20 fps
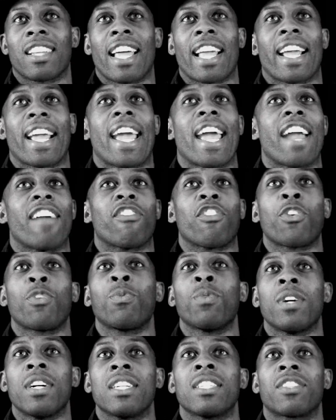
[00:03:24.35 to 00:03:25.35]
like
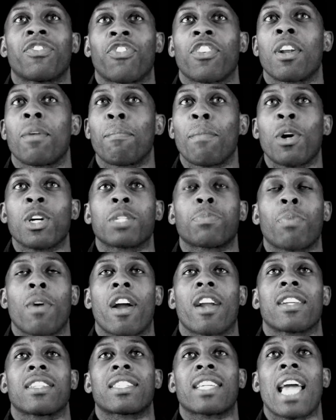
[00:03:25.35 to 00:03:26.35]
everyone for the most
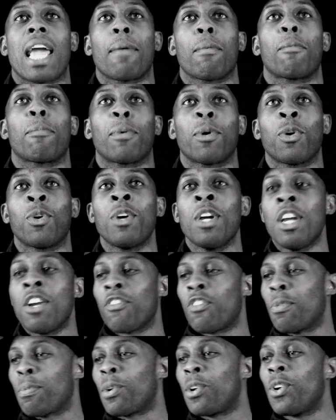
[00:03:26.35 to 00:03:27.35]
part is capable
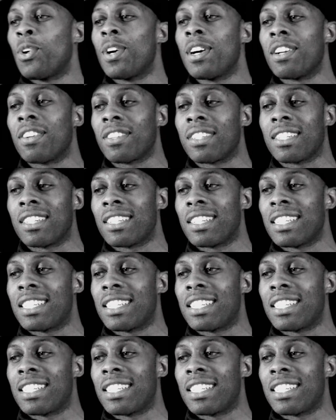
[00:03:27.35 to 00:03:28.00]
from going